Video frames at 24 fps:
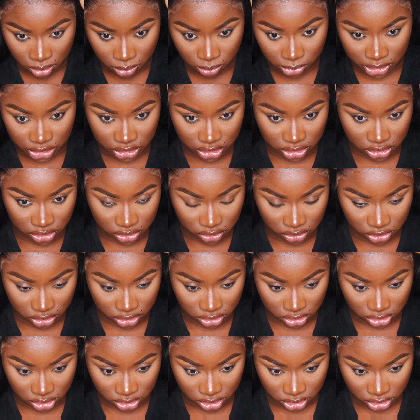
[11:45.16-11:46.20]
which is
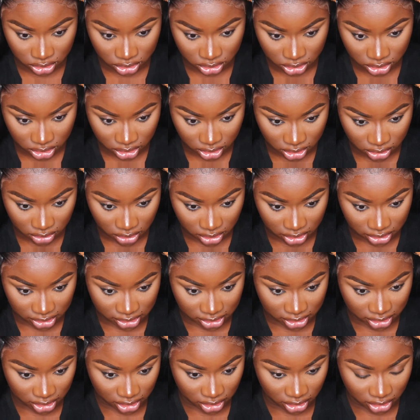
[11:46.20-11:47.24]
good. Can you guys
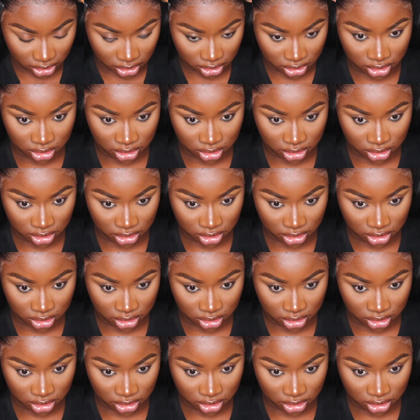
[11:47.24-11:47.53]
see?